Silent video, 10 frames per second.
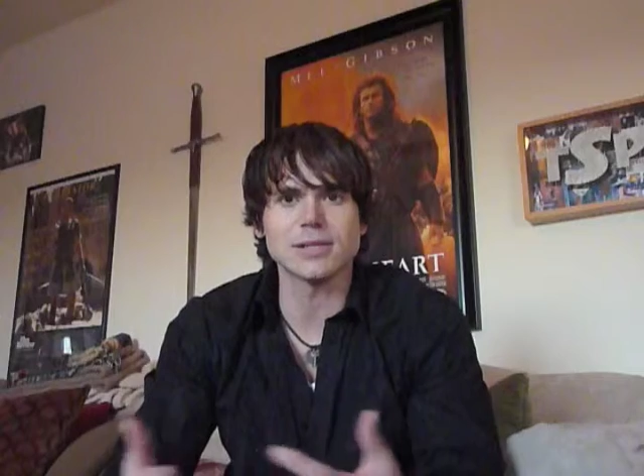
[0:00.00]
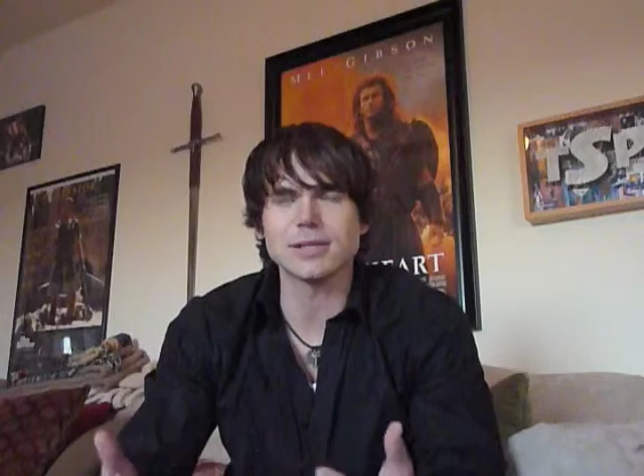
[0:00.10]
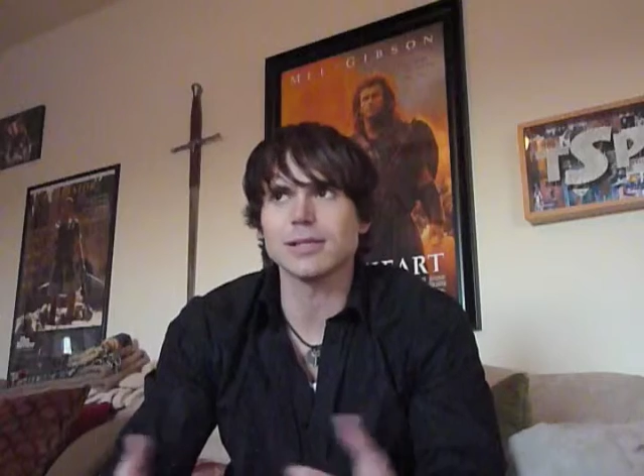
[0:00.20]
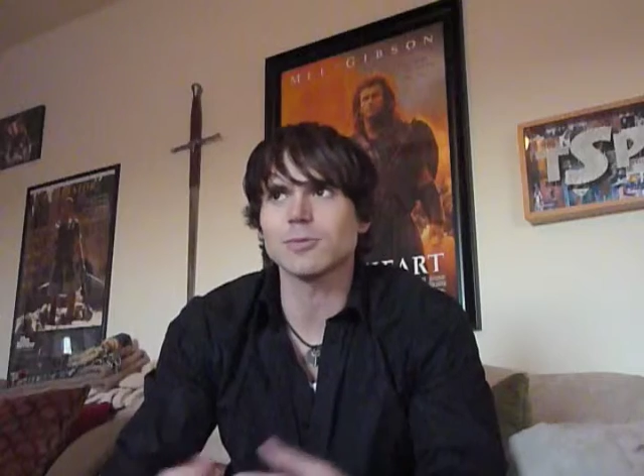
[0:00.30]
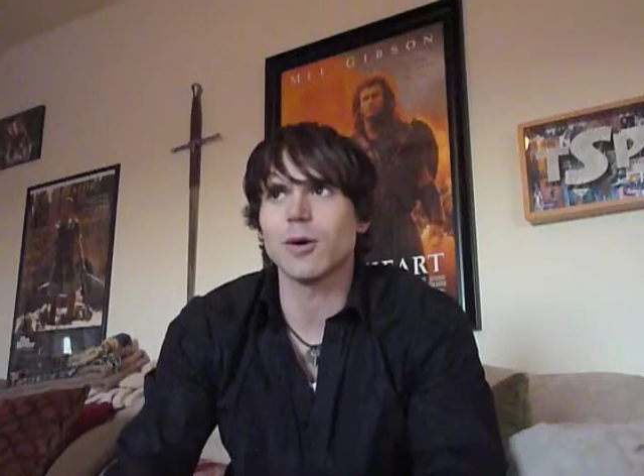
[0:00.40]
and
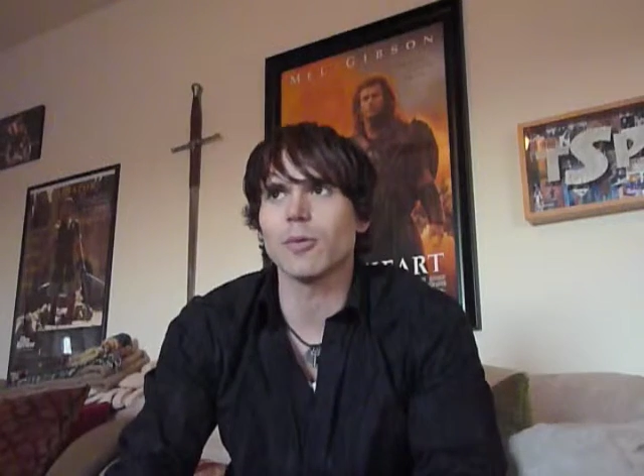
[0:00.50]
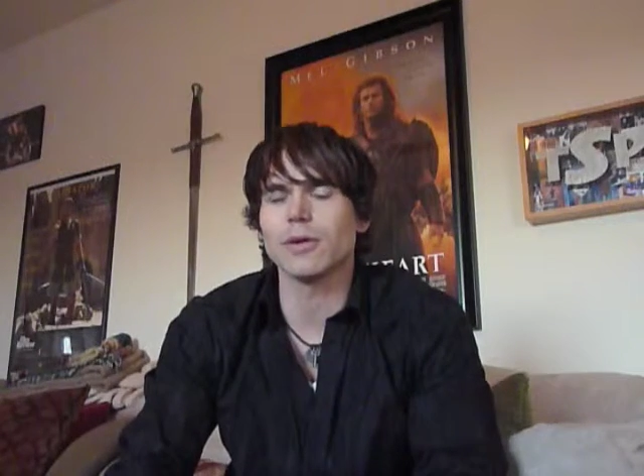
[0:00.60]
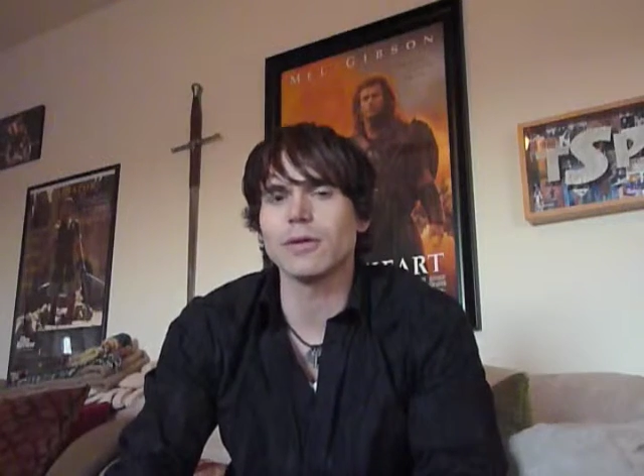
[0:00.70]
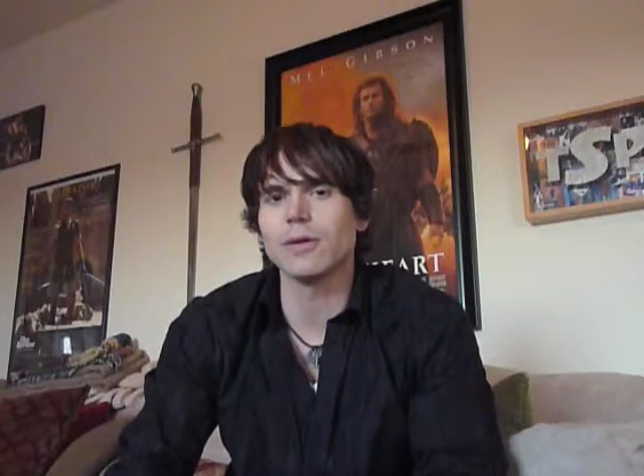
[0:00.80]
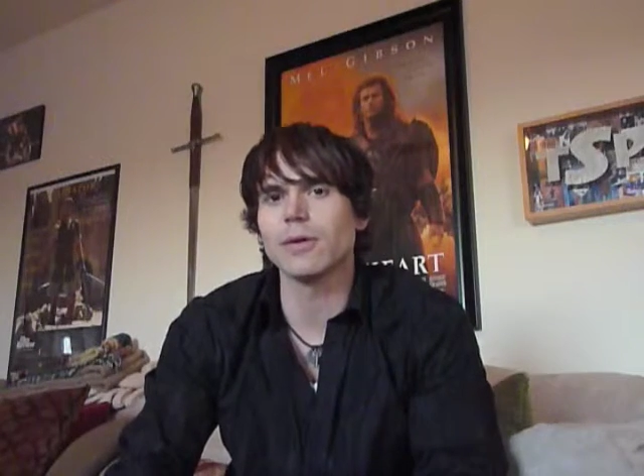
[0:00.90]
this is what
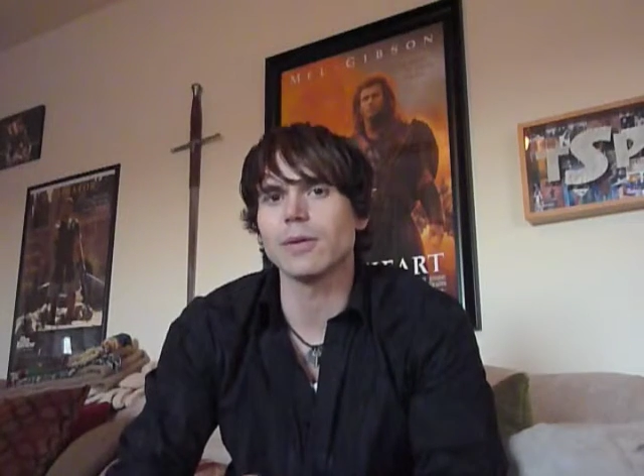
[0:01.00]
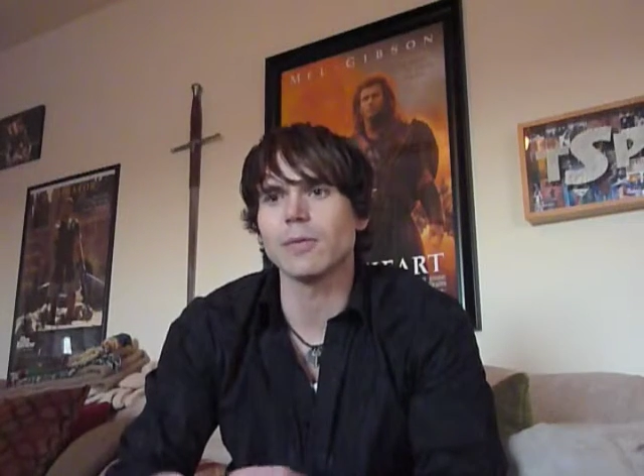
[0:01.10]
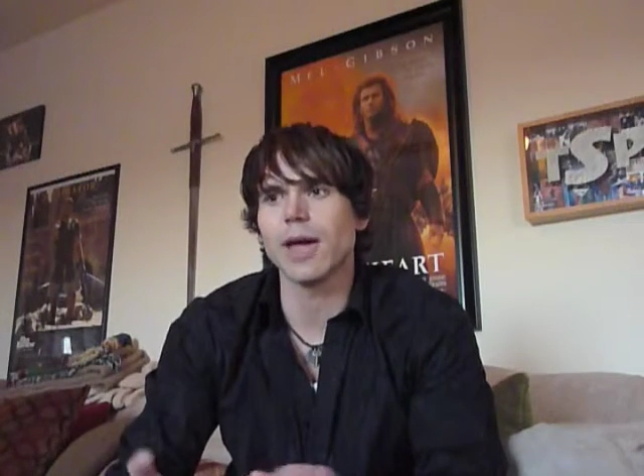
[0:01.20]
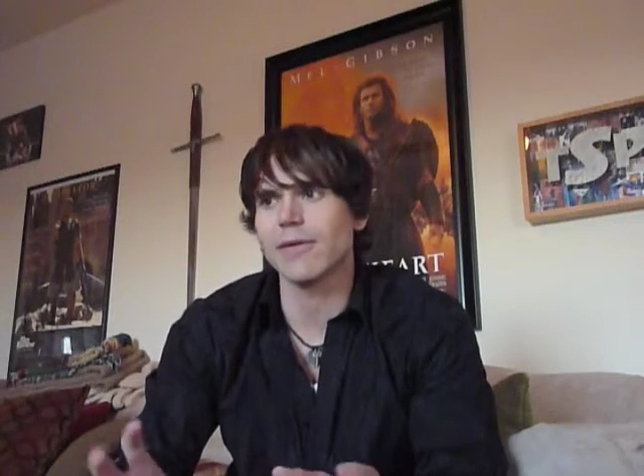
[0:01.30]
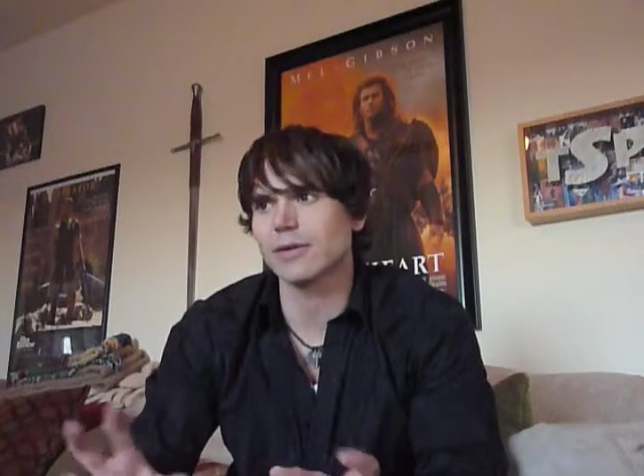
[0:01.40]
we do,
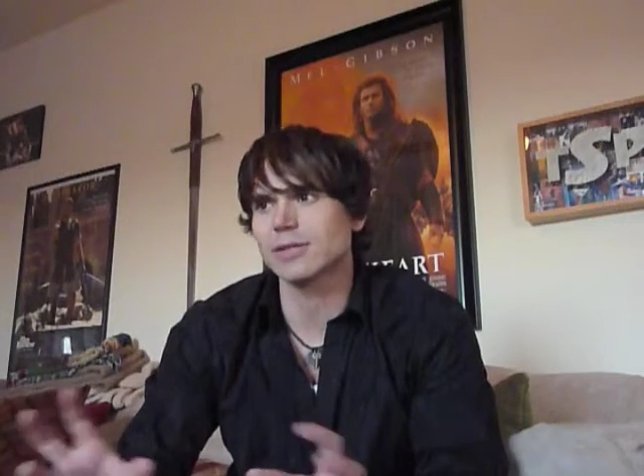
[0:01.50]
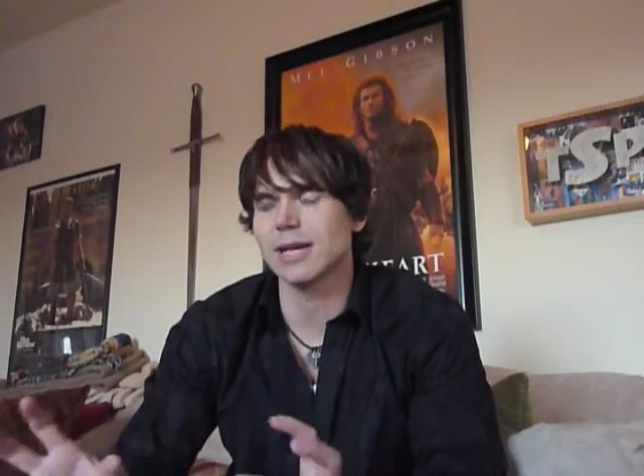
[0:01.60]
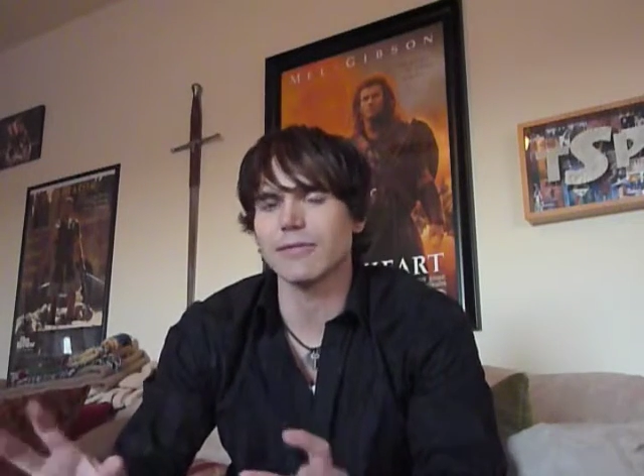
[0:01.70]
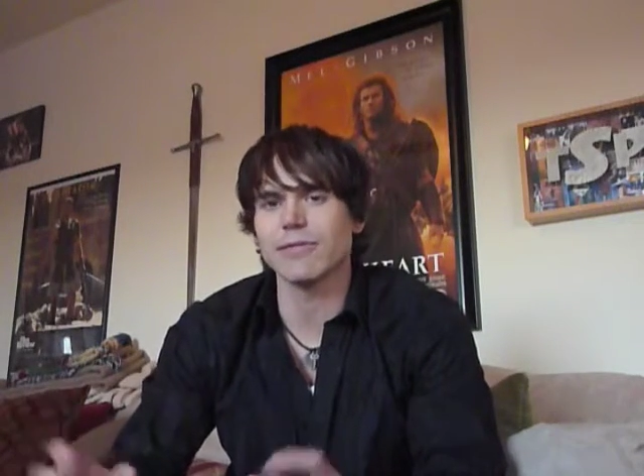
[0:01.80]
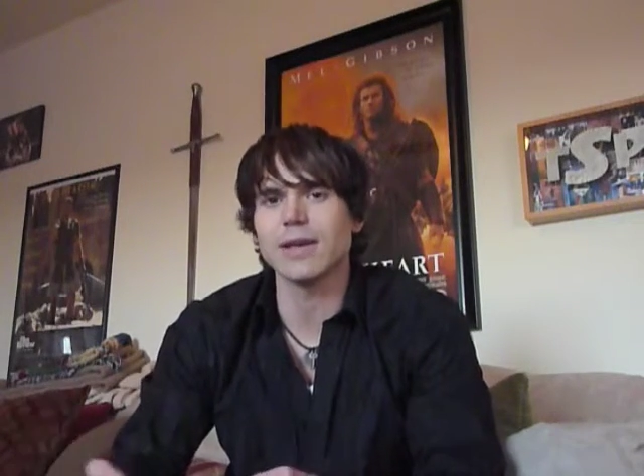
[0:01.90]
and we have our
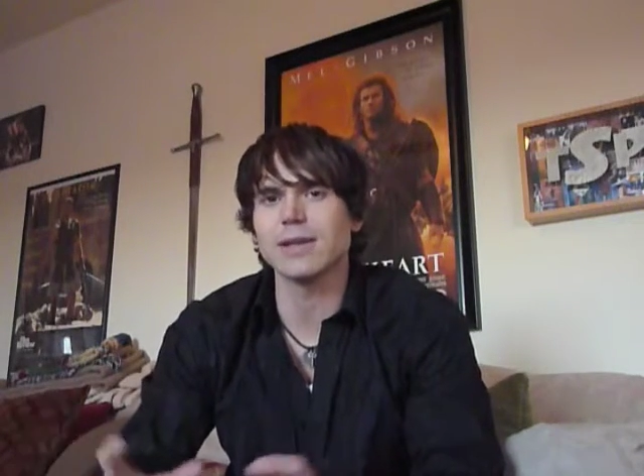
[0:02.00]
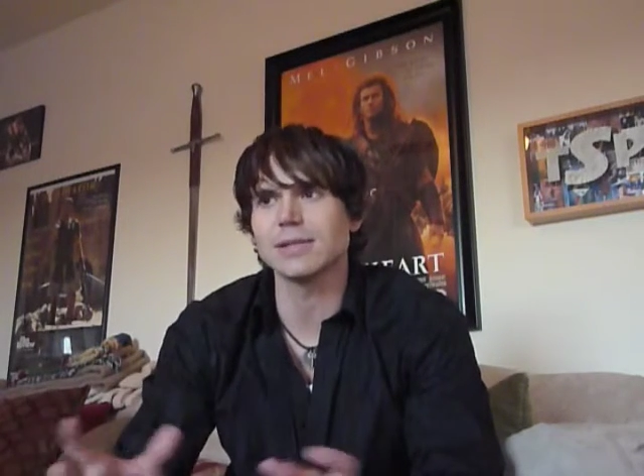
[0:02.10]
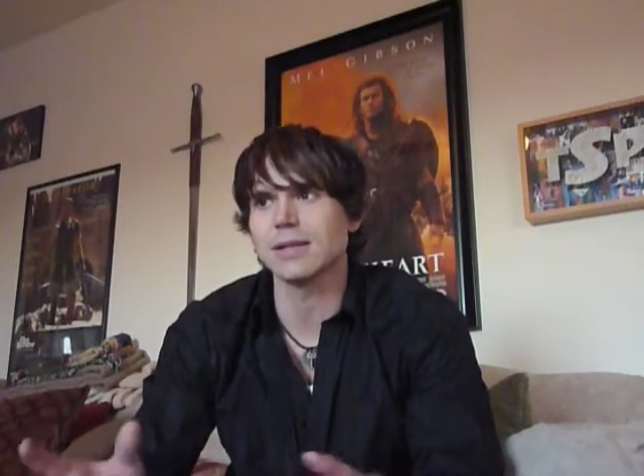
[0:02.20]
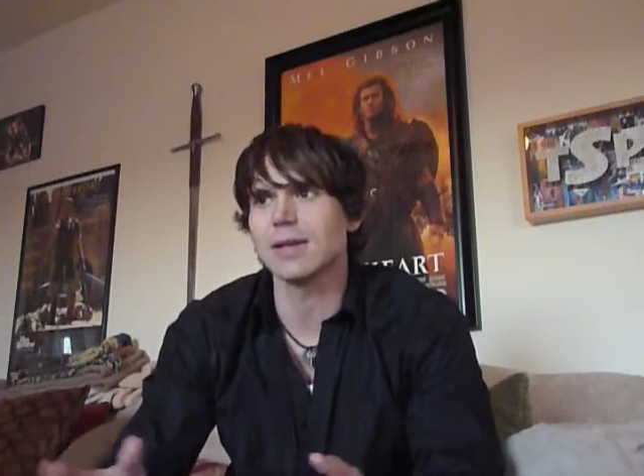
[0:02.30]
set fees.